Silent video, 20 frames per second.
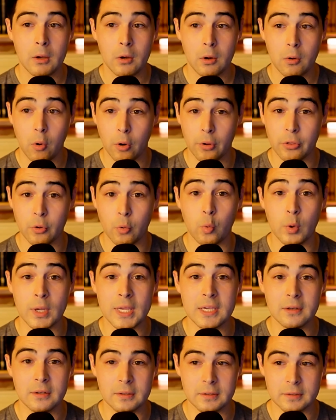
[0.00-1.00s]
or the
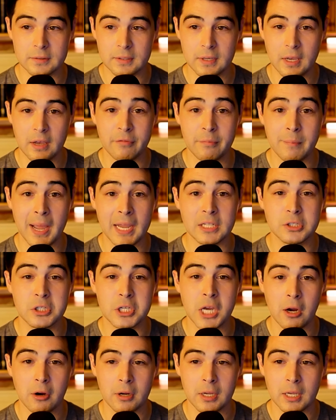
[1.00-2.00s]
wheels of my
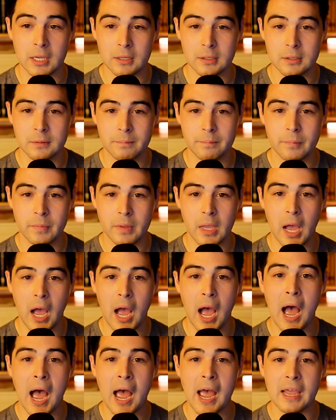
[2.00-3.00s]
chariot,
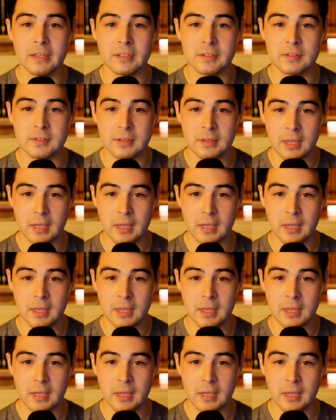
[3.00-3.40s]
mm eyes